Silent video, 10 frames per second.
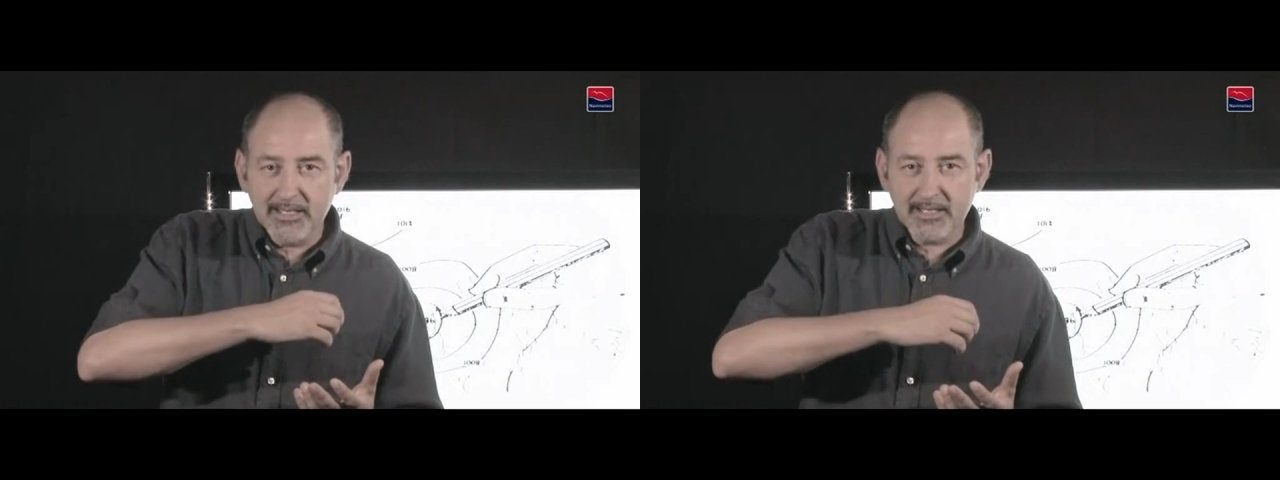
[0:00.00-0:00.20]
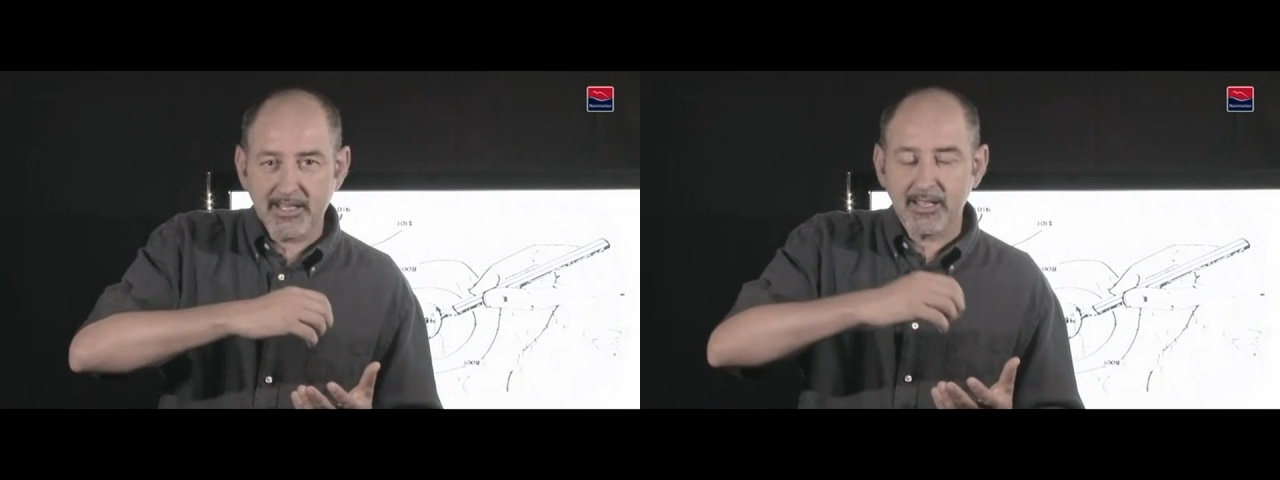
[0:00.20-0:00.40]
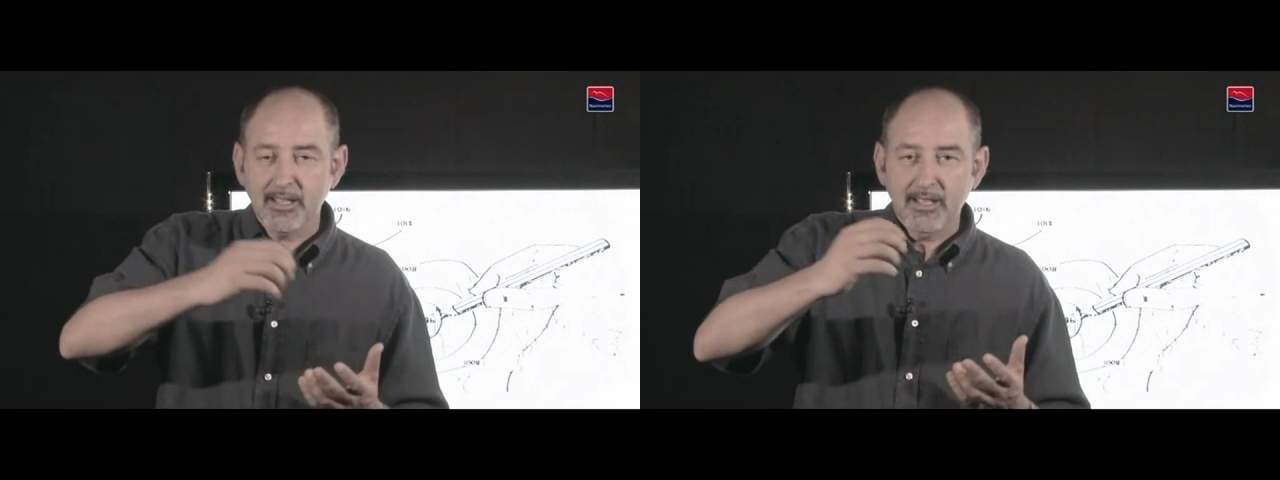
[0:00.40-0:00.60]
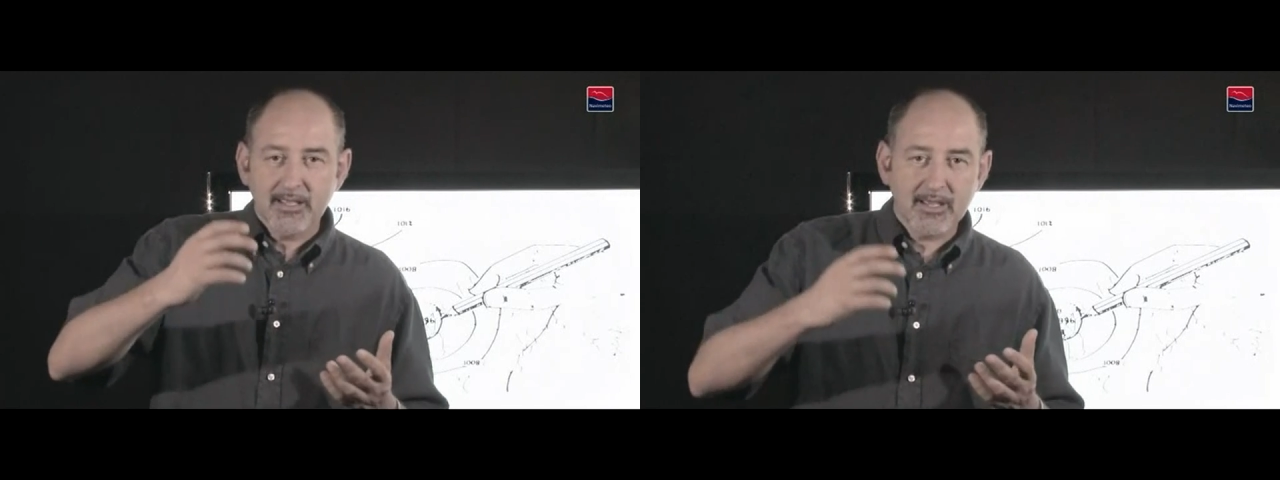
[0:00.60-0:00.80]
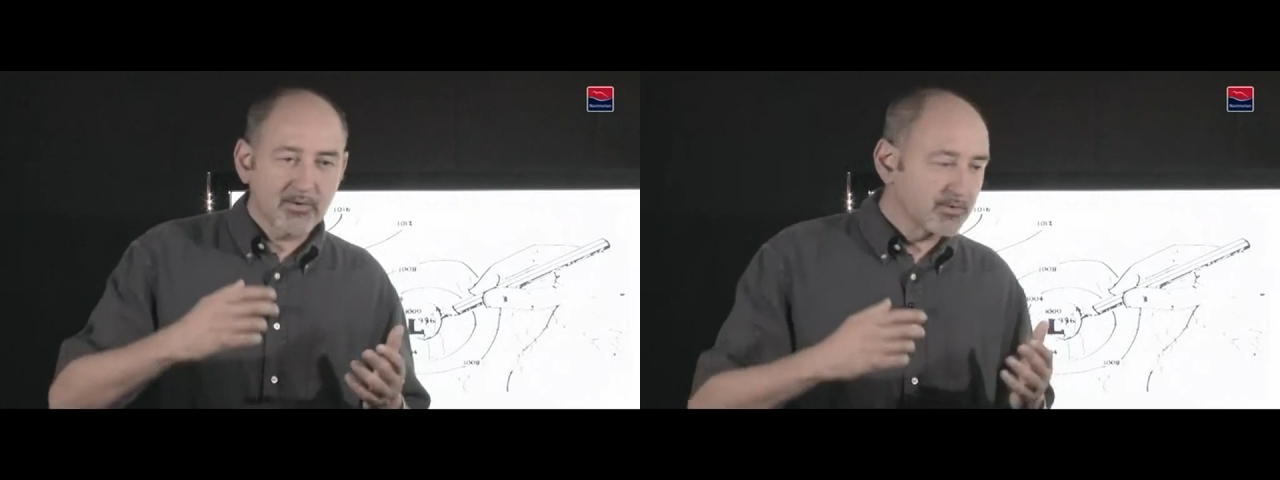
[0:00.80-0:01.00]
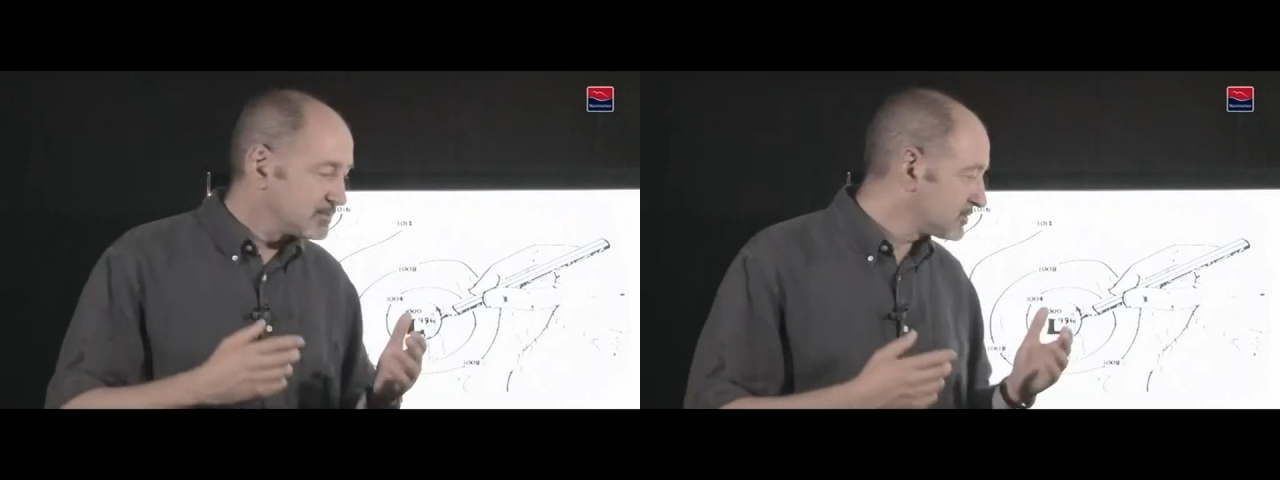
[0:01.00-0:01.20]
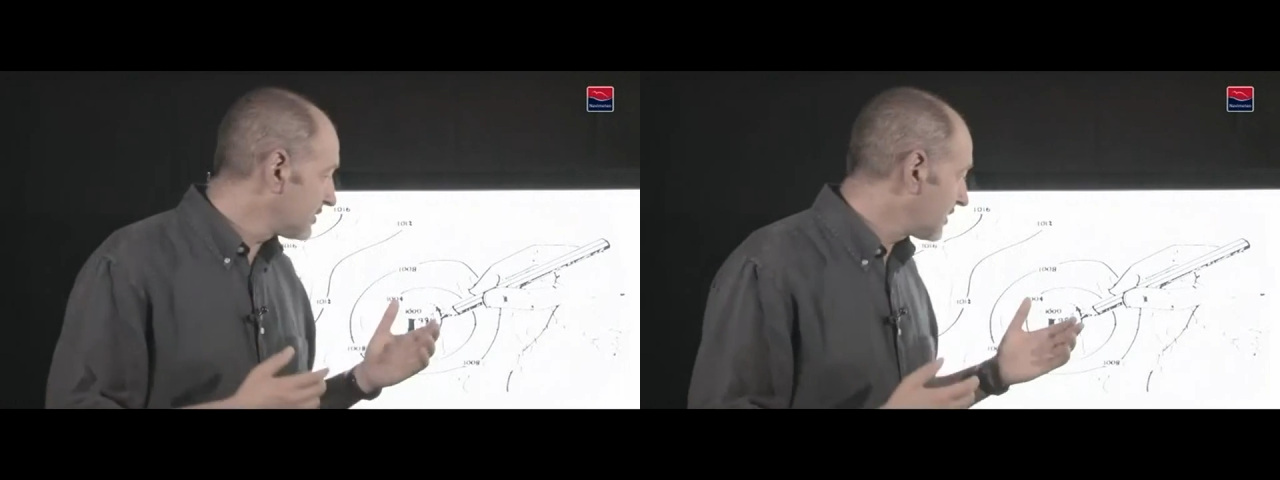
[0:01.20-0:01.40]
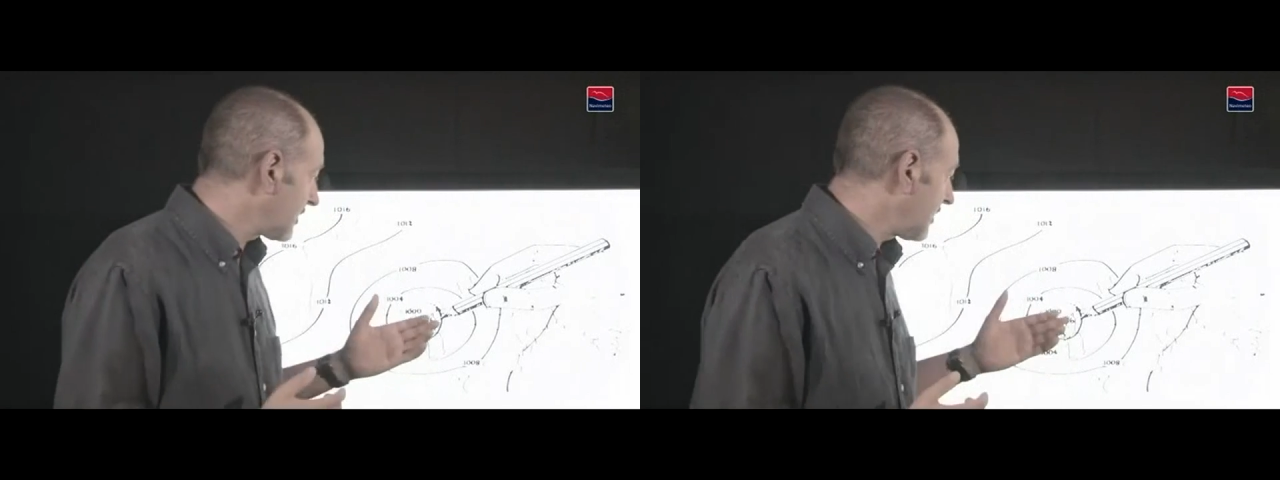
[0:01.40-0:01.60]
You see here,
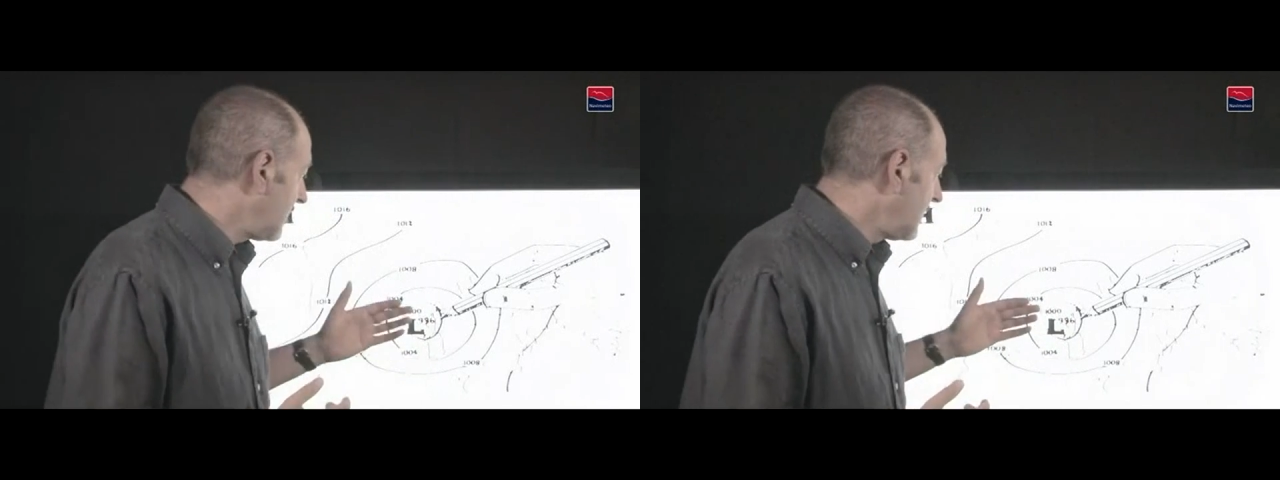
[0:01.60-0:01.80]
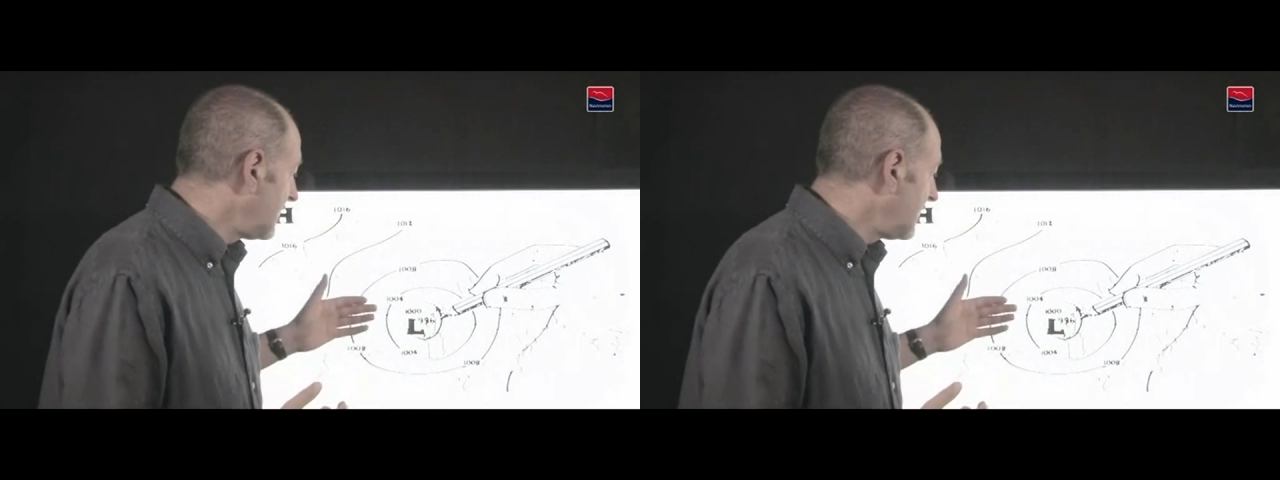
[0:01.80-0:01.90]
the pressure